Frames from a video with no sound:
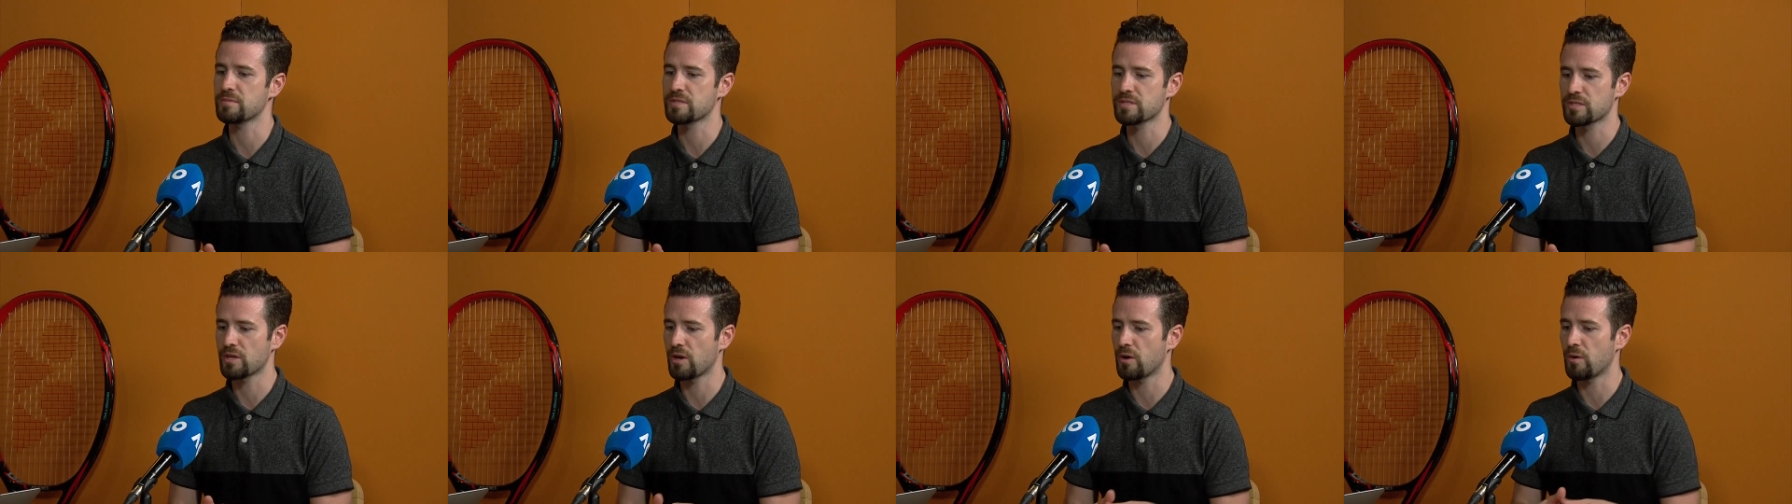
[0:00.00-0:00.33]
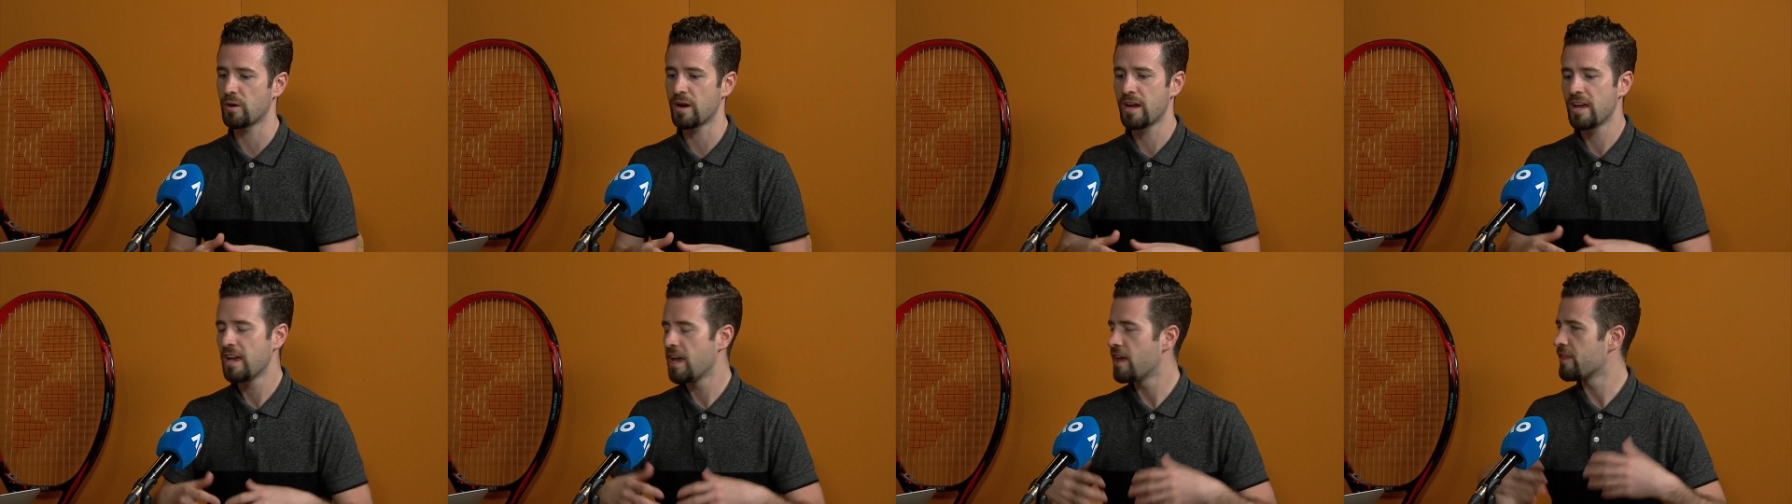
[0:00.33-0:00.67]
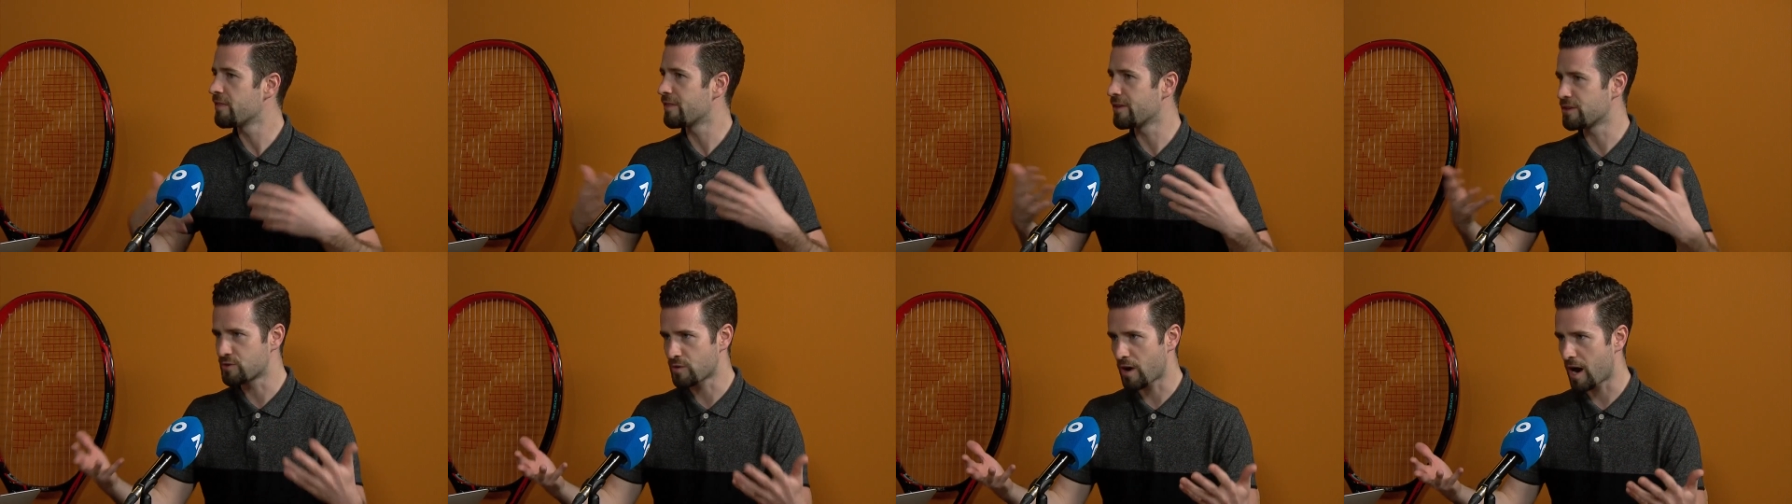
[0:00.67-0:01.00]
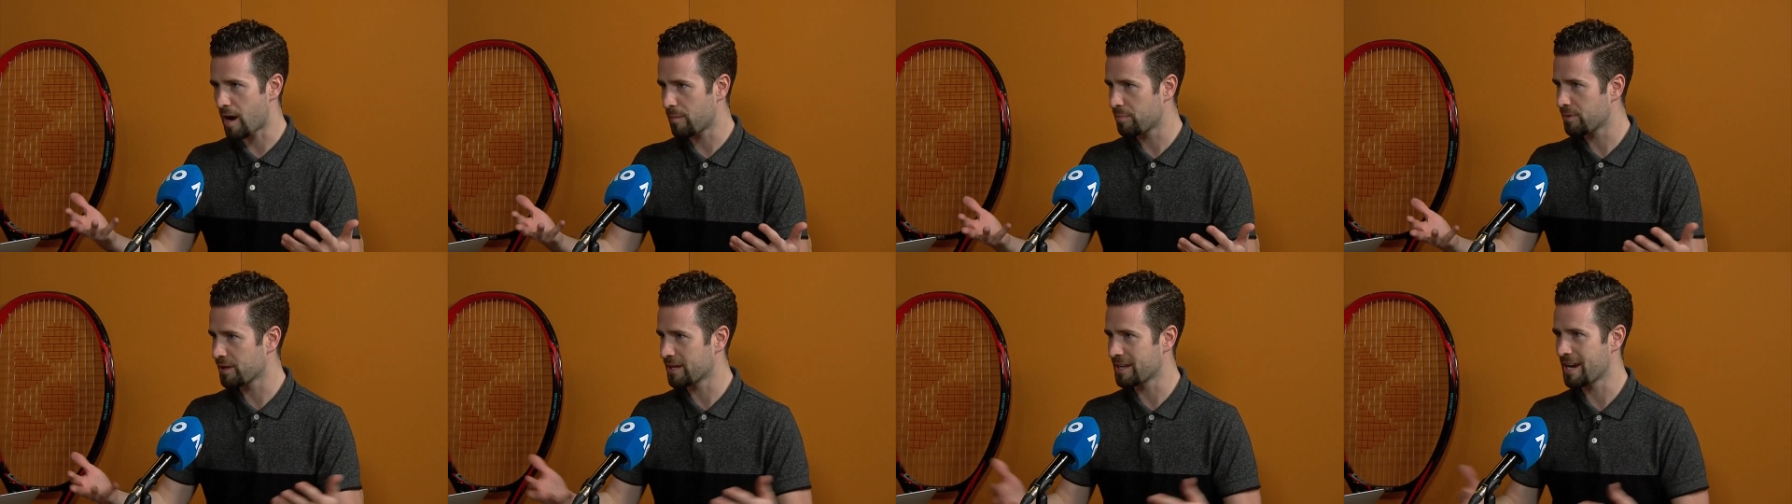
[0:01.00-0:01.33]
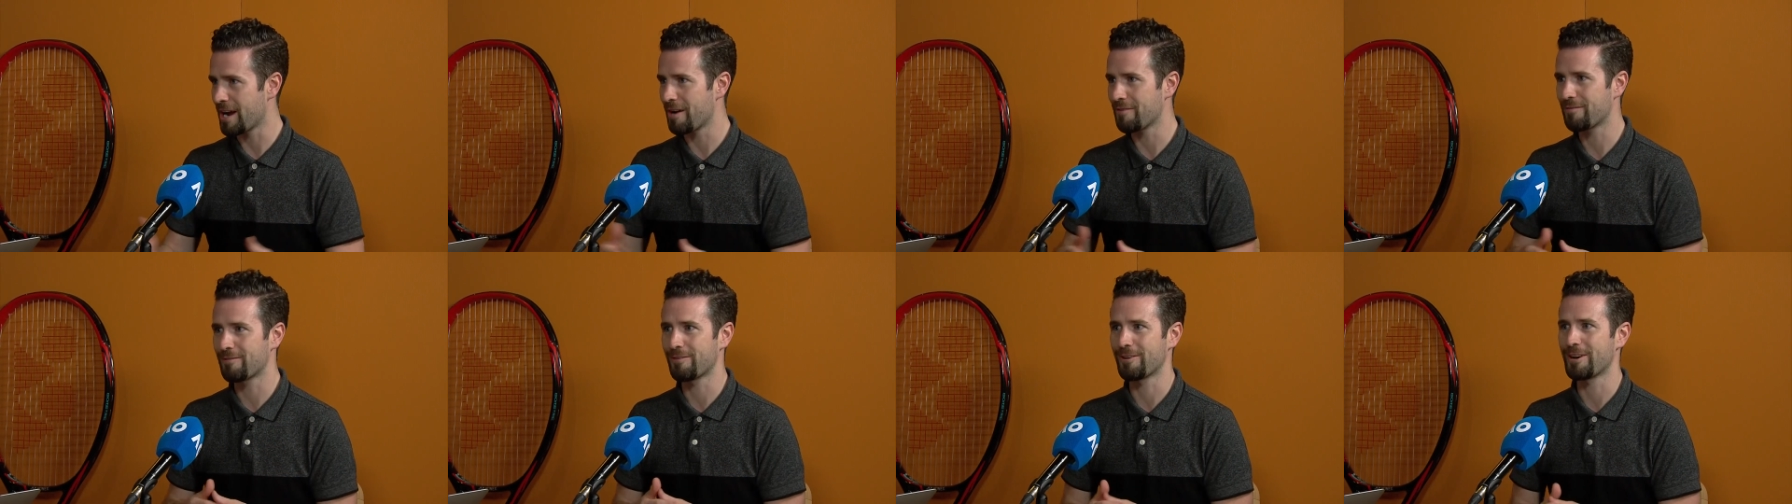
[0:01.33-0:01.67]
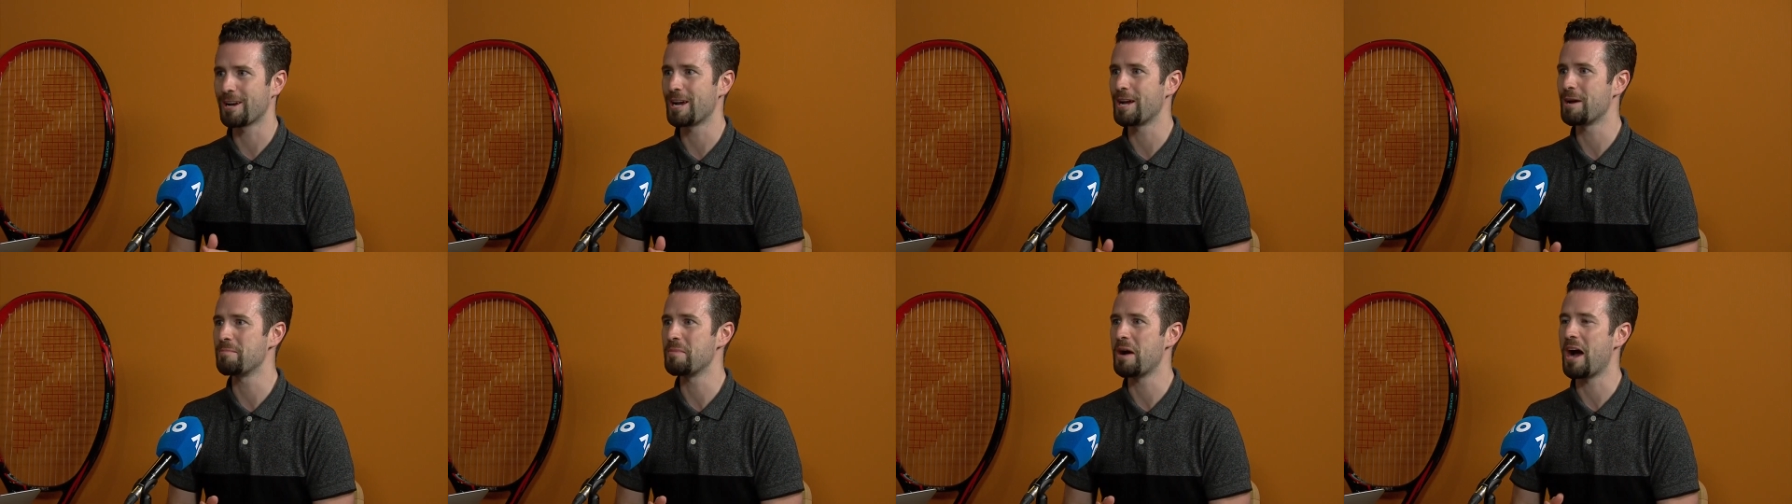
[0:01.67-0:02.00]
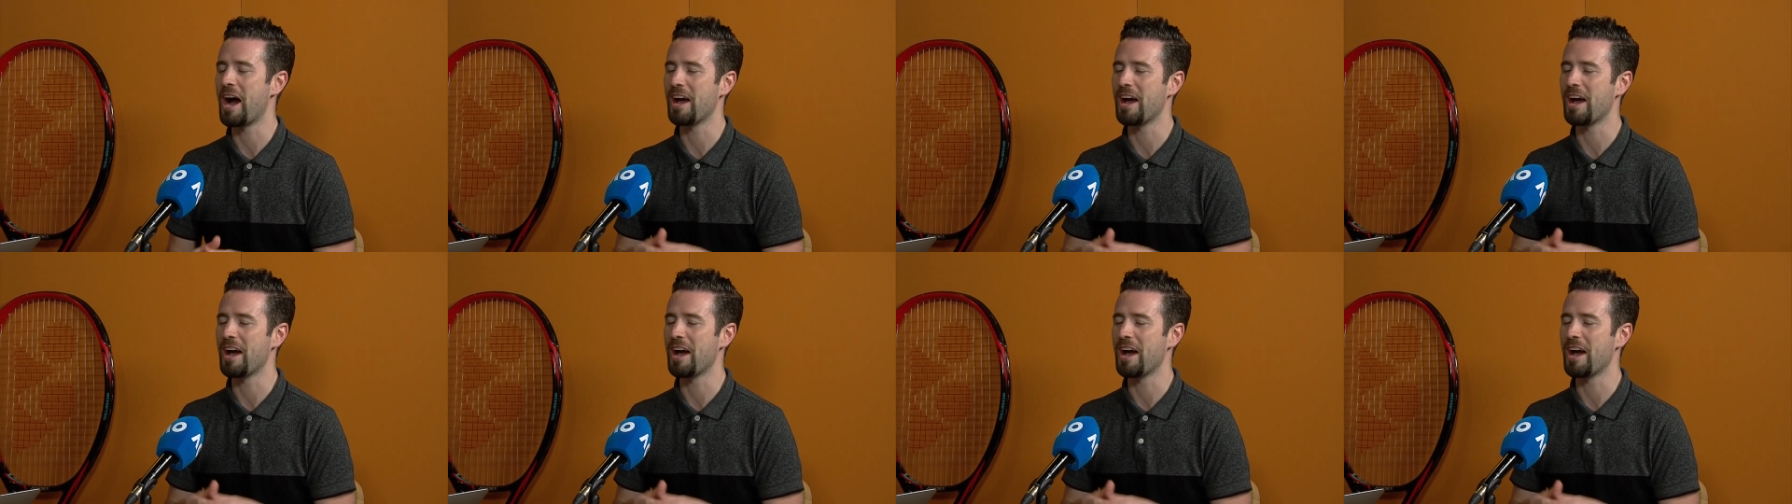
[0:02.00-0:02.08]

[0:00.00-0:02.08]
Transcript: So the draw played out for him.